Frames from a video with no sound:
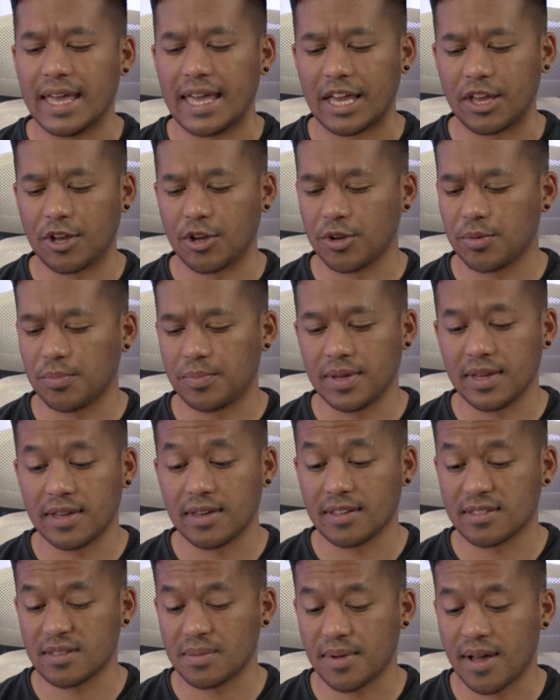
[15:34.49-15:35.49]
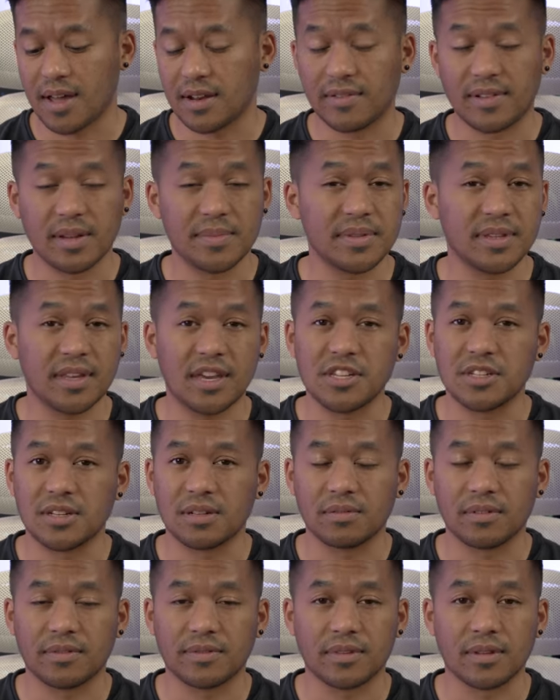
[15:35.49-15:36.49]
It could be some kind of
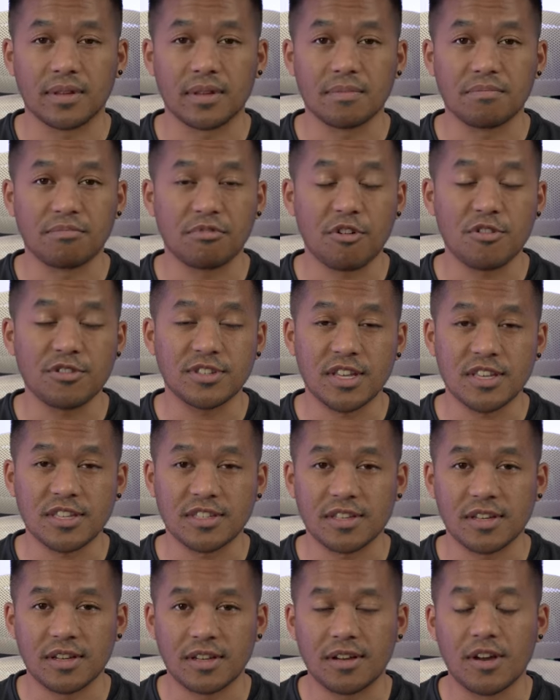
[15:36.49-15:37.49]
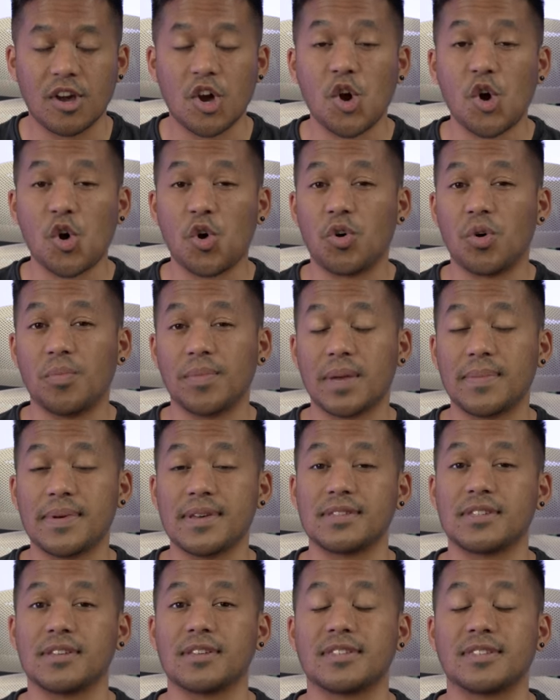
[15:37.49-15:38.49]
limitation with the processor, or
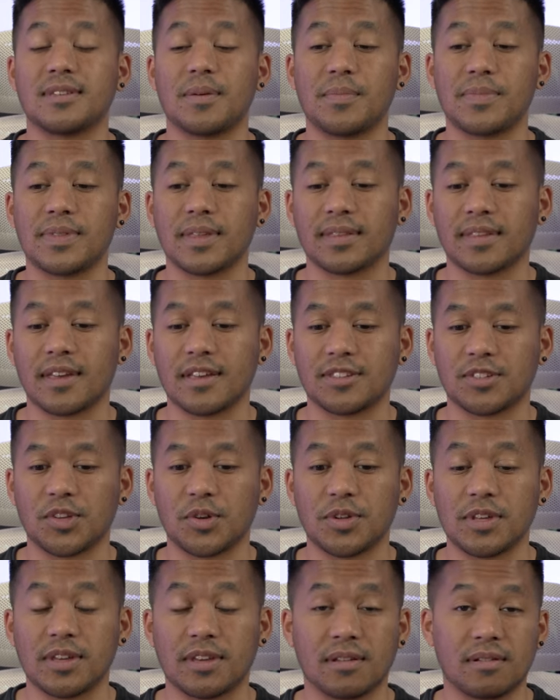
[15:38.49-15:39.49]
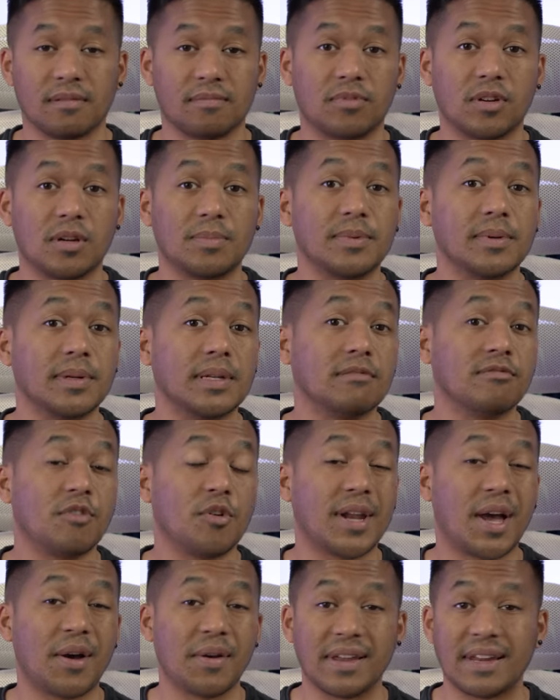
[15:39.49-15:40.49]
maybe it's just something that Sony can probably
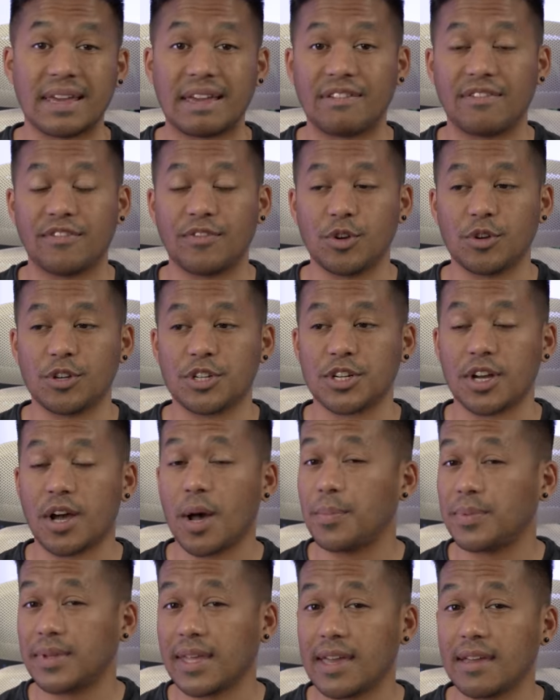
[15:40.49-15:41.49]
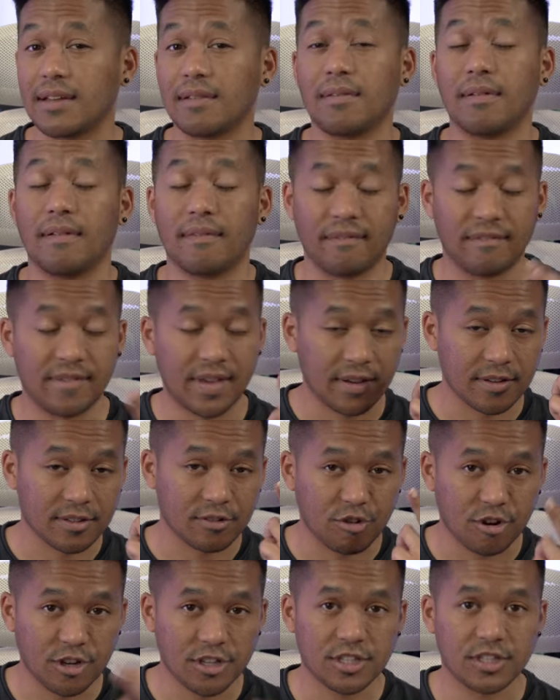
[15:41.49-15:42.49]
roll out in a future update.
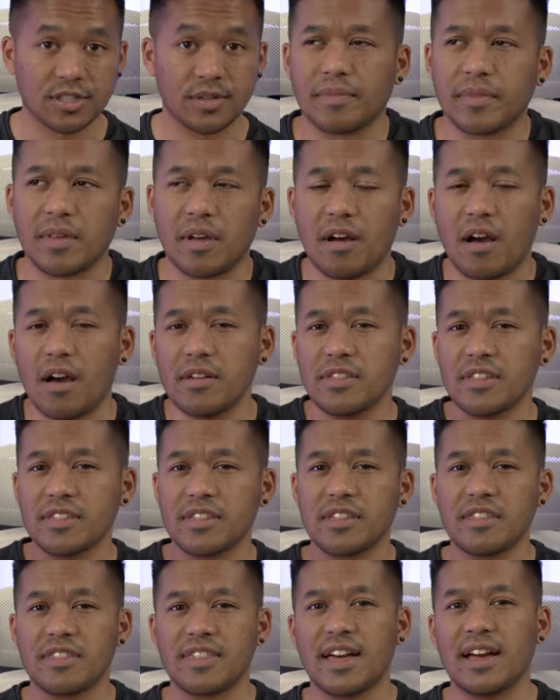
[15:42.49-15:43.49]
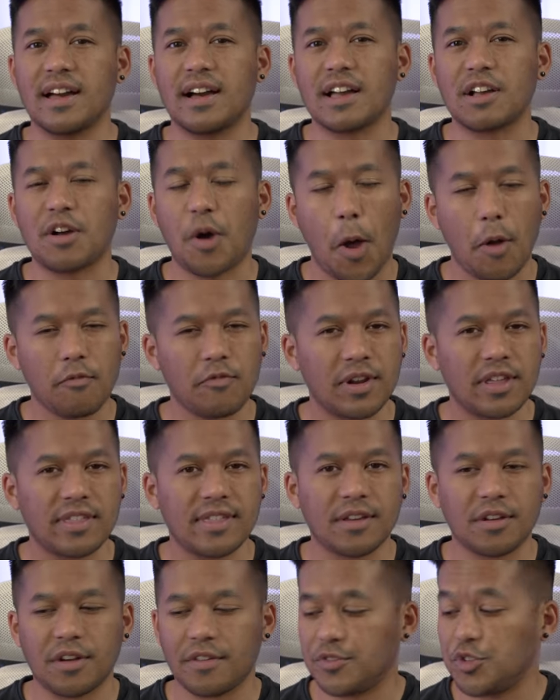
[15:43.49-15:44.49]
Fingers crossed. Other than that, I can't really
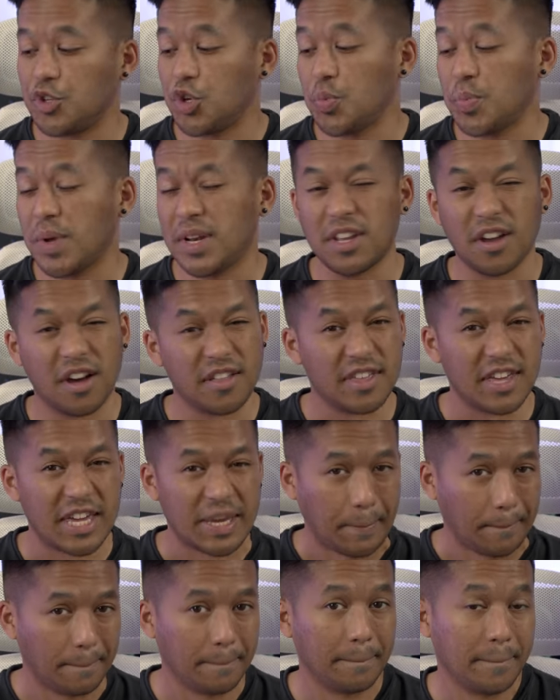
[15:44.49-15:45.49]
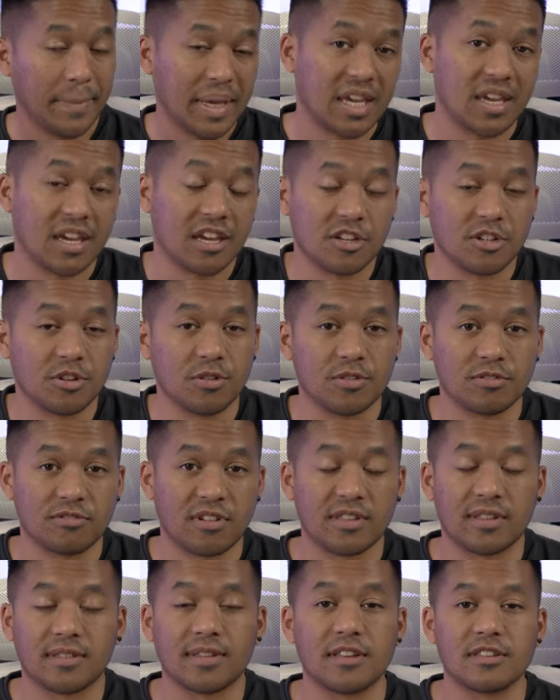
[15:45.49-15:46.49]
think of too many other big issues or
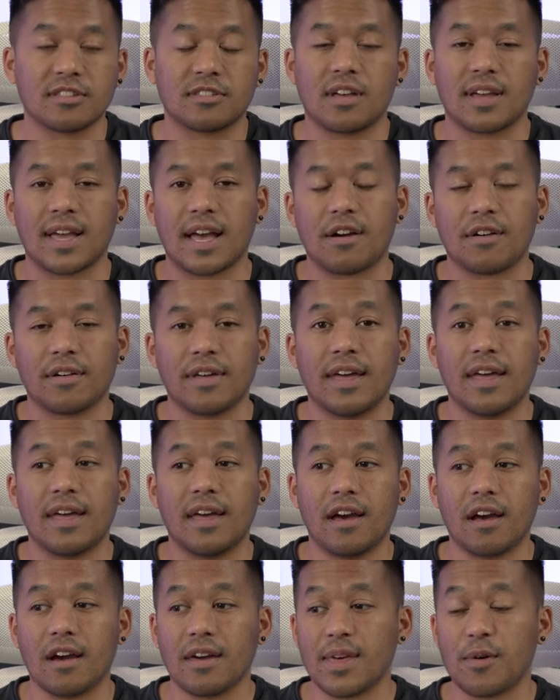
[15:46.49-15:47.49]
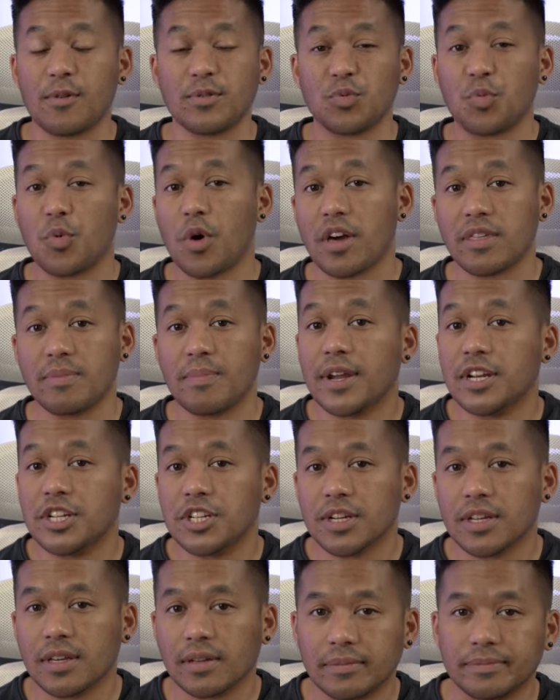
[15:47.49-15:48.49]
anything that stuck out that was worth
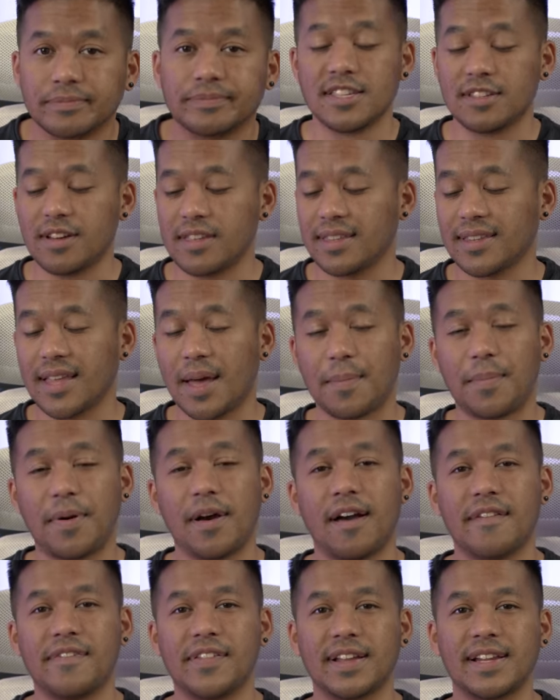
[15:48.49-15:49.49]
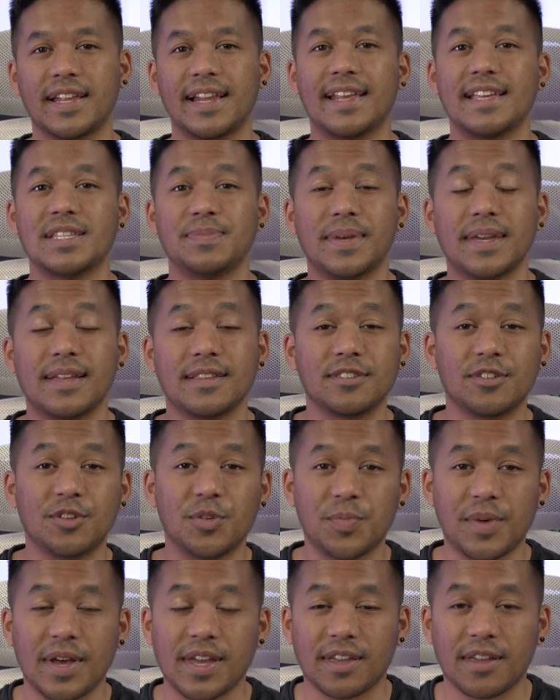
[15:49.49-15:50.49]
mentioning. So I think that perfectly leads me
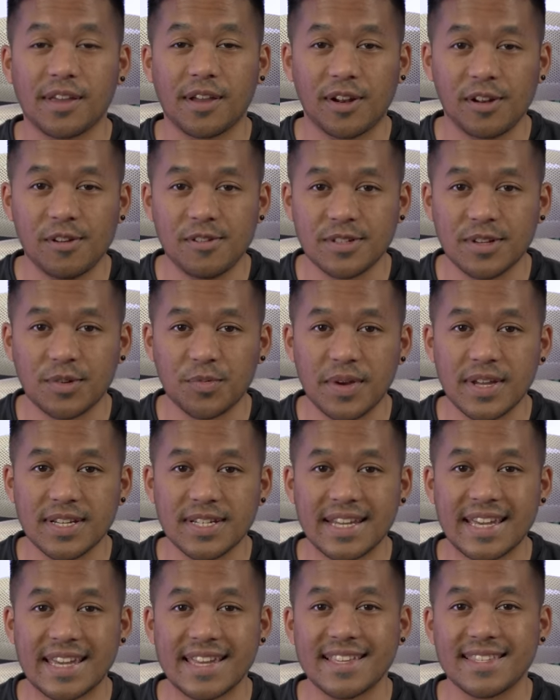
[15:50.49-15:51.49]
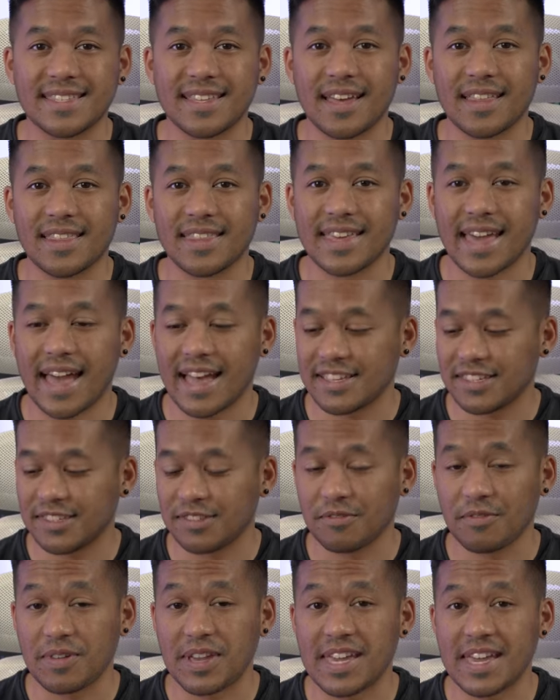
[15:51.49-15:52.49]
into my conclusion, which is that the
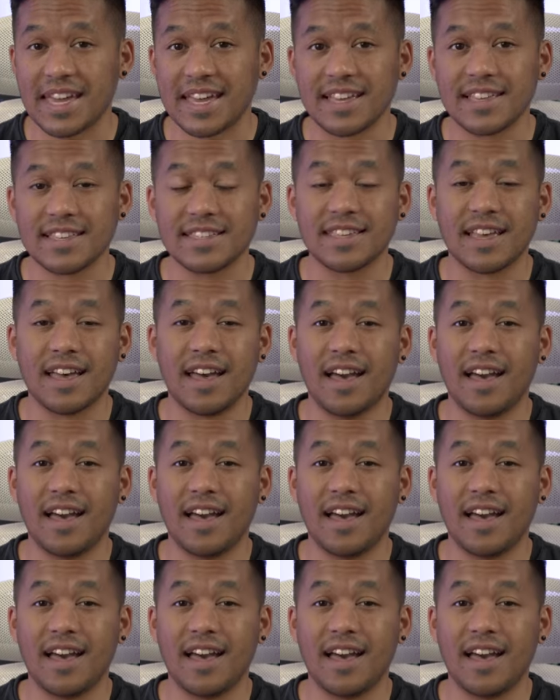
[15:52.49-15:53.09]
S3 is